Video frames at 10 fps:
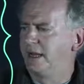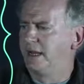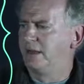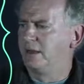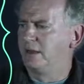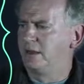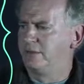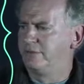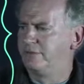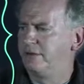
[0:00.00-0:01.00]
uh,
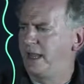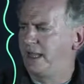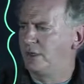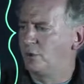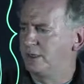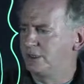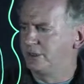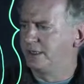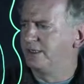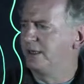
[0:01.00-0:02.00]
of a
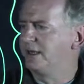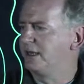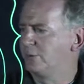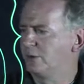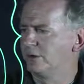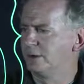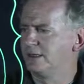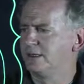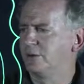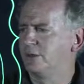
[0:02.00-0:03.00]
quaternion. And again, we're going to
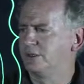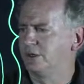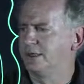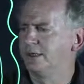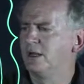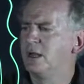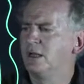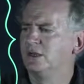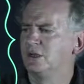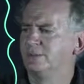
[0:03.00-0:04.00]
write the quaternion
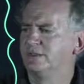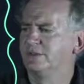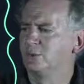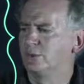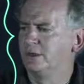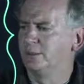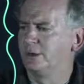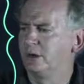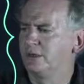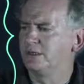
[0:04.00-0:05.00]
in terms of its real
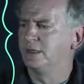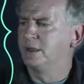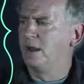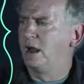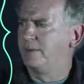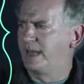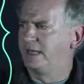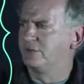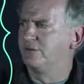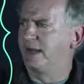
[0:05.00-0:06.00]
part um, and
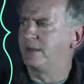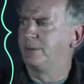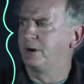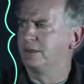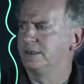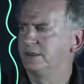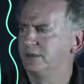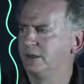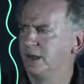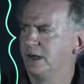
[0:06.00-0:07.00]
its vec part in
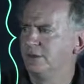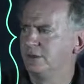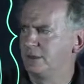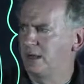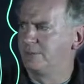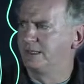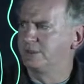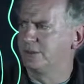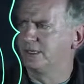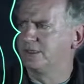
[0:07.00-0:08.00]
the uh, complex
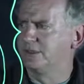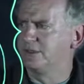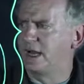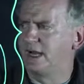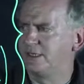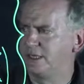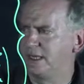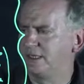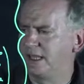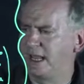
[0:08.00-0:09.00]
directions i, j,
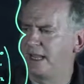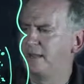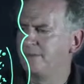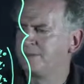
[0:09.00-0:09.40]
and k.